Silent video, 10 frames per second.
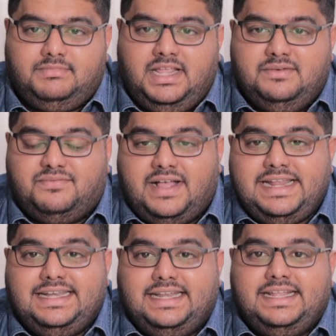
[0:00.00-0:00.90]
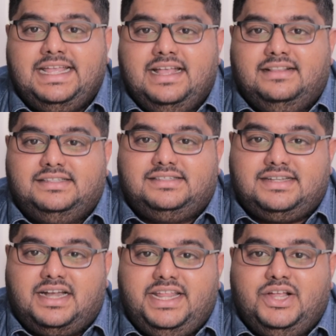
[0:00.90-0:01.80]
And finally, the
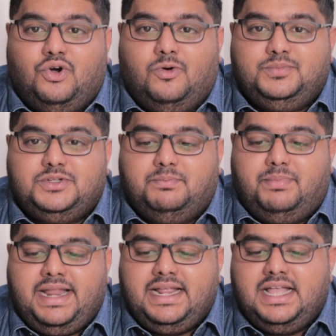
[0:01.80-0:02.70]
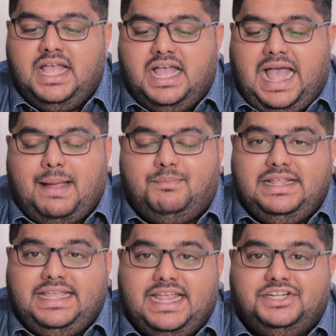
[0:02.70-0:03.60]
study hoped to bring
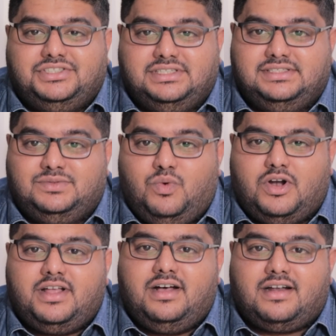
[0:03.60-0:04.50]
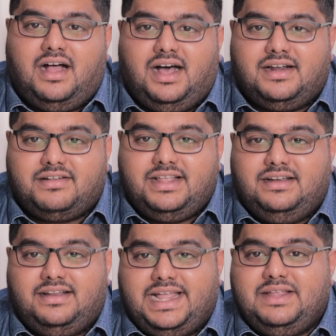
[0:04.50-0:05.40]
applications. What are our
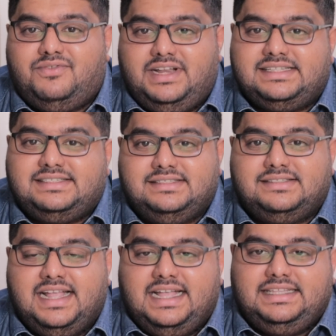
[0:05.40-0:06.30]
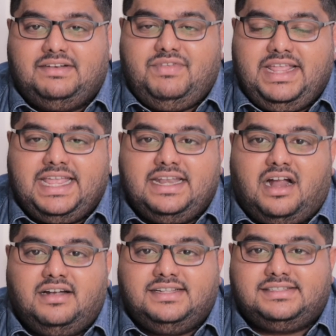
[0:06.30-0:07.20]
real life lessons that we can
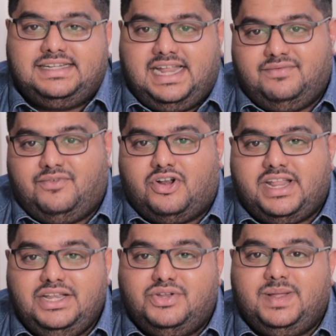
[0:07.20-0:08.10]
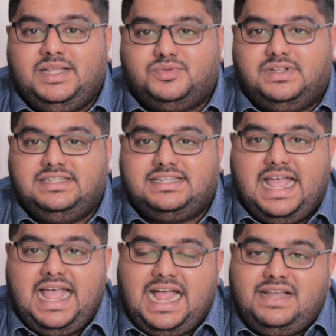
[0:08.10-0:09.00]
understand for individuals
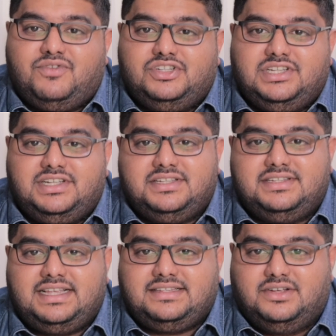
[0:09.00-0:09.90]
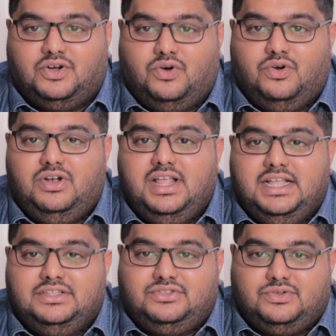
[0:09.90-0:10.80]
and for churches as a whole
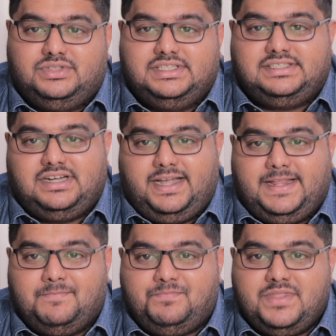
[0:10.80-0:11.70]
through the study?